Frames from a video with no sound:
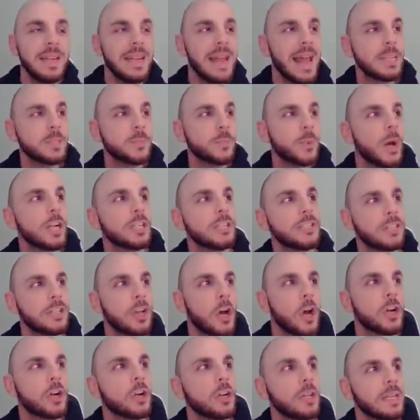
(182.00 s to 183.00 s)
next project
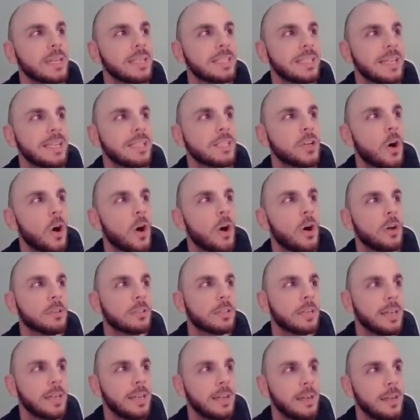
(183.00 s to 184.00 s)
on our list is
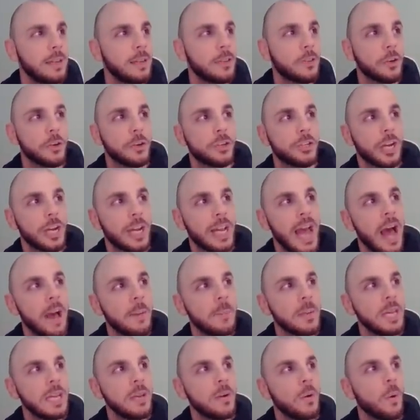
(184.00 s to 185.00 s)
called either
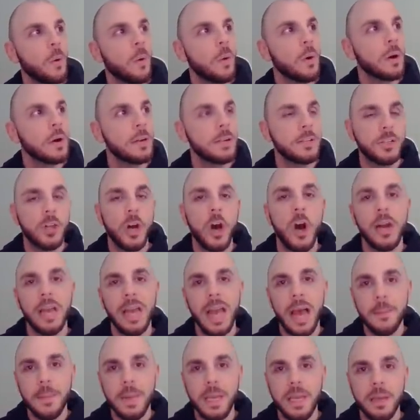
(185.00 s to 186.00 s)
Dogami or
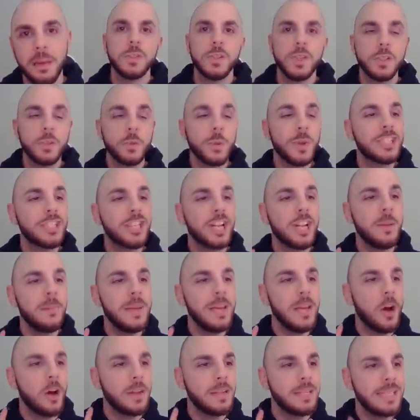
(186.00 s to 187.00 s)
Dogami. So this one is going to
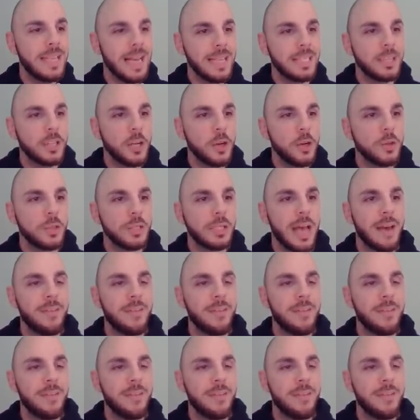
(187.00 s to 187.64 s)
be on Tezos.